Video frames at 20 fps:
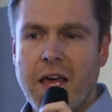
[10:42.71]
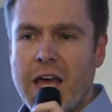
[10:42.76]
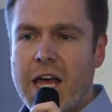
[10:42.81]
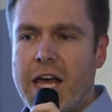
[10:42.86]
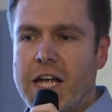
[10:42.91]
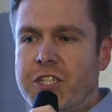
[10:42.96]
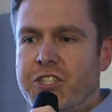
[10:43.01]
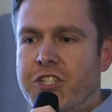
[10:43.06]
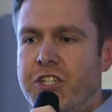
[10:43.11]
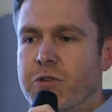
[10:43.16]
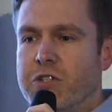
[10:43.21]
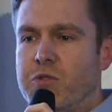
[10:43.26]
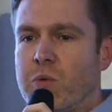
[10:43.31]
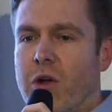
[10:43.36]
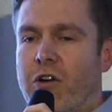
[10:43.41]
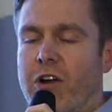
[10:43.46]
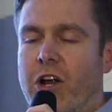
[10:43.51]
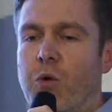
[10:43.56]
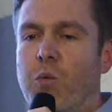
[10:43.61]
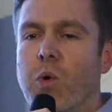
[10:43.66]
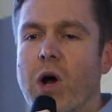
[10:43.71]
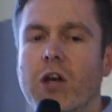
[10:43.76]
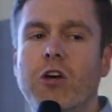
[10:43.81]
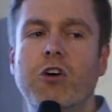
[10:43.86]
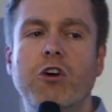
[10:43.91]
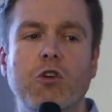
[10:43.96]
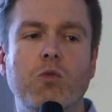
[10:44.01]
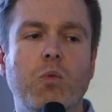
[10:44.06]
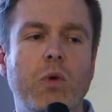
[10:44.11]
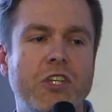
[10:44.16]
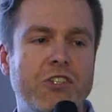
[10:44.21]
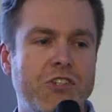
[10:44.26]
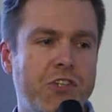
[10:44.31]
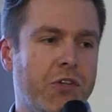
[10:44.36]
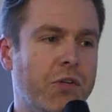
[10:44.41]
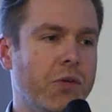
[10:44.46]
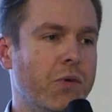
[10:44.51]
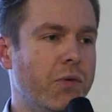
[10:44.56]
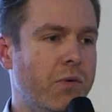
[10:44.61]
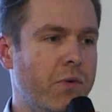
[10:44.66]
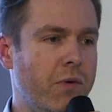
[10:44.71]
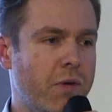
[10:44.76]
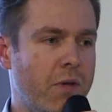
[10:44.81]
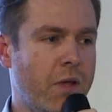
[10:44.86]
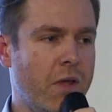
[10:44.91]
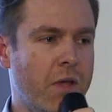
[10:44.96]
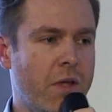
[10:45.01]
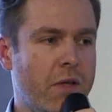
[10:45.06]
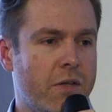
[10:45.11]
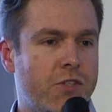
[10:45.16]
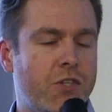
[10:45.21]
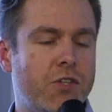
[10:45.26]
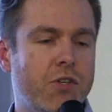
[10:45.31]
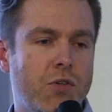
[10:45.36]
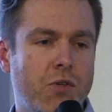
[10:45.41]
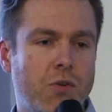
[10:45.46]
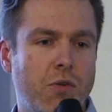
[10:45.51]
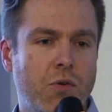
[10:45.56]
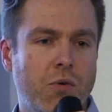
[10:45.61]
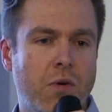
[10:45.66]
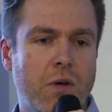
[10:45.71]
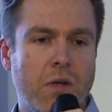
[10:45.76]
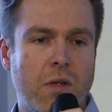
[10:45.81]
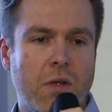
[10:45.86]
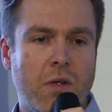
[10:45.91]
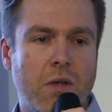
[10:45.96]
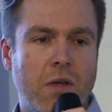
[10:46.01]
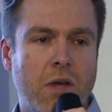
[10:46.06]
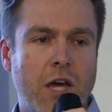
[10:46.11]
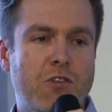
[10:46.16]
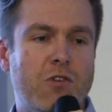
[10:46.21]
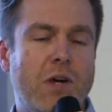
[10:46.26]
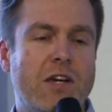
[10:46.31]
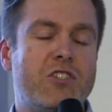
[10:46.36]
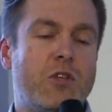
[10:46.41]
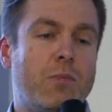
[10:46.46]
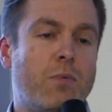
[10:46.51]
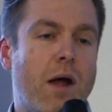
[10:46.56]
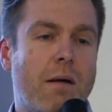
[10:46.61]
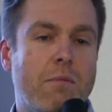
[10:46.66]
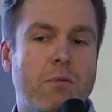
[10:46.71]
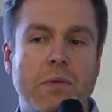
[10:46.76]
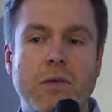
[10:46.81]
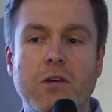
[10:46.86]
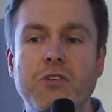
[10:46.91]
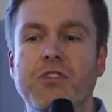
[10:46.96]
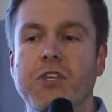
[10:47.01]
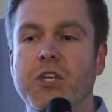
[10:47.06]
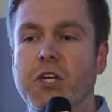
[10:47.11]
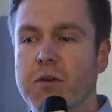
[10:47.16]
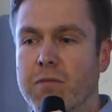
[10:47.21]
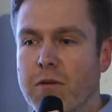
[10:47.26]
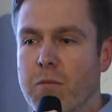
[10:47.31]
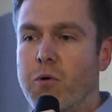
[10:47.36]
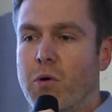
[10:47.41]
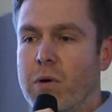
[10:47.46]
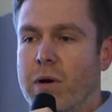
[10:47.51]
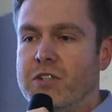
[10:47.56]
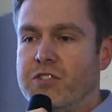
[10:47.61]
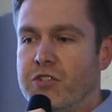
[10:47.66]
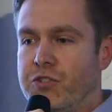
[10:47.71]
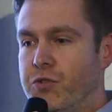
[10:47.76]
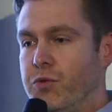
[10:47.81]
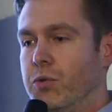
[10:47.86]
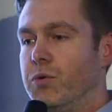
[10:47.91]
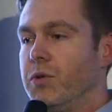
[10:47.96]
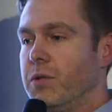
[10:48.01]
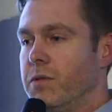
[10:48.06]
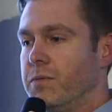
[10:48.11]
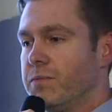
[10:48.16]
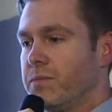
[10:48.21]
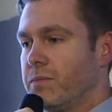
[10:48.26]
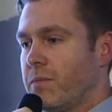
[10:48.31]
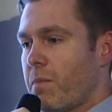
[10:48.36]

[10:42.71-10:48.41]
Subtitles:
And she was wondering, what could we do to address the problem using U-Report as a tool?